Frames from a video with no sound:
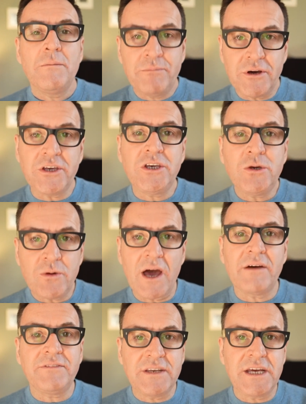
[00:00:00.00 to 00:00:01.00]
but you
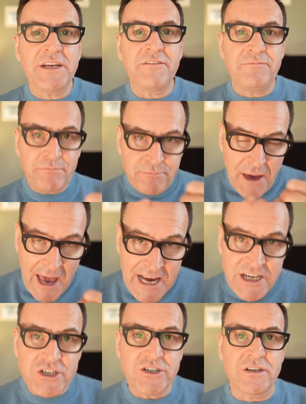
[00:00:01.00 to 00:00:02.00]
have need of
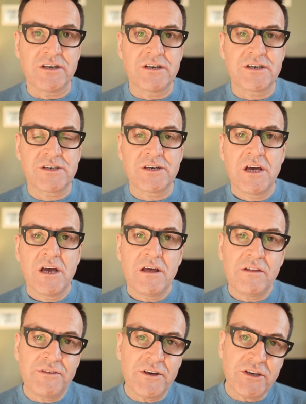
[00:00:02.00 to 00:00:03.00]
patience
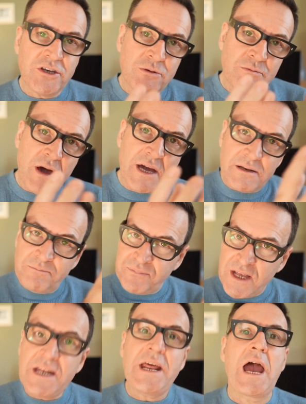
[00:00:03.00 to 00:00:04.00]
that you might
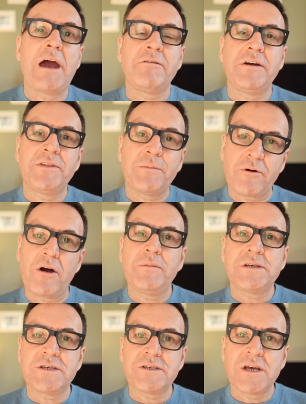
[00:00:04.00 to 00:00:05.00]
inherit the
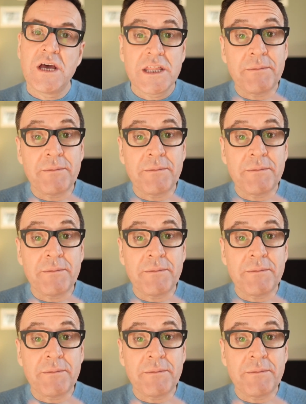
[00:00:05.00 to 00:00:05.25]
promises.